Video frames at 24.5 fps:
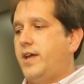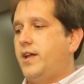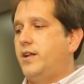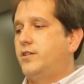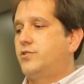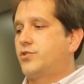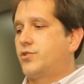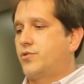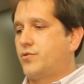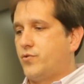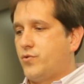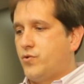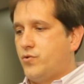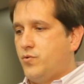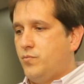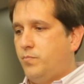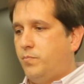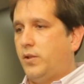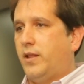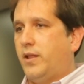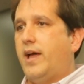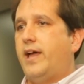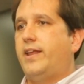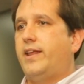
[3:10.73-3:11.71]
stage
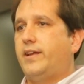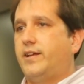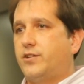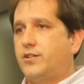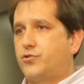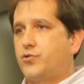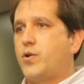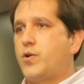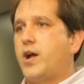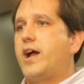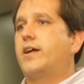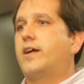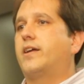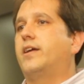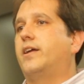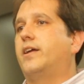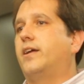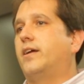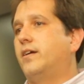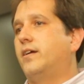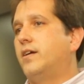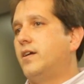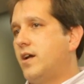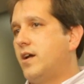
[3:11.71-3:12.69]
through planning and
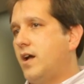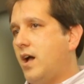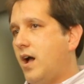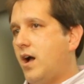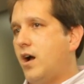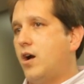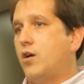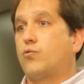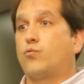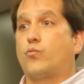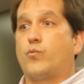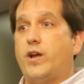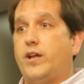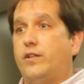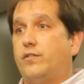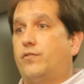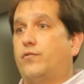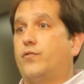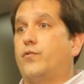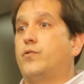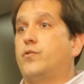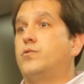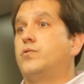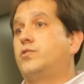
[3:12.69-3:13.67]
tracking,
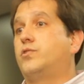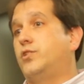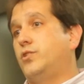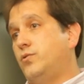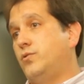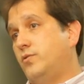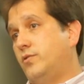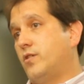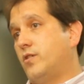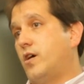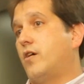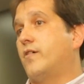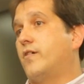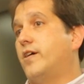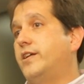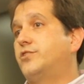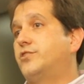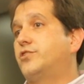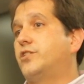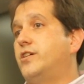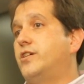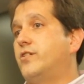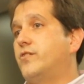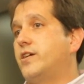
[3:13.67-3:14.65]
right through
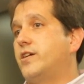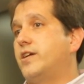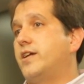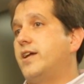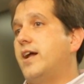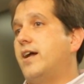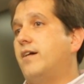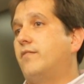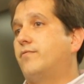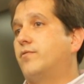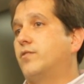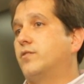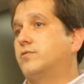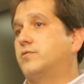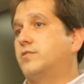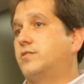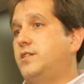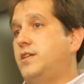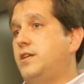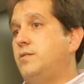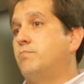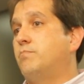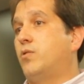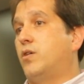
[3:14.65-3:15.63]
to our engineering
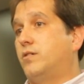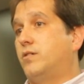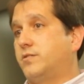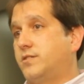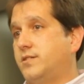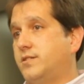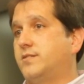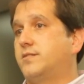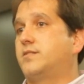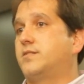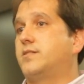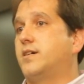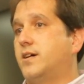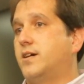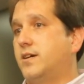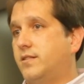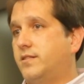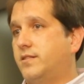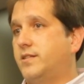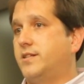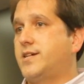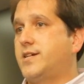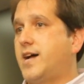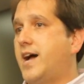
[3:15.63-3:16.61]
efforts, TeamPulse is
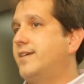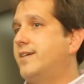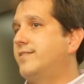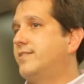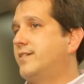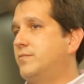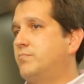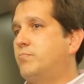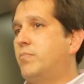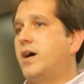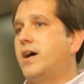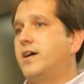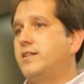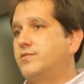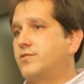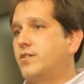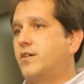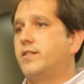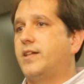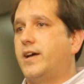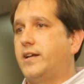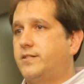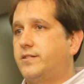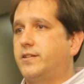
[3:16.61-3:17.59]
the tie that
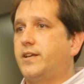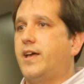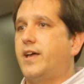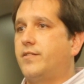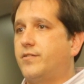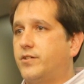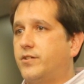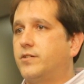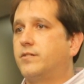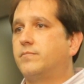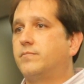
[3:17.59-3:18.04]
binds all that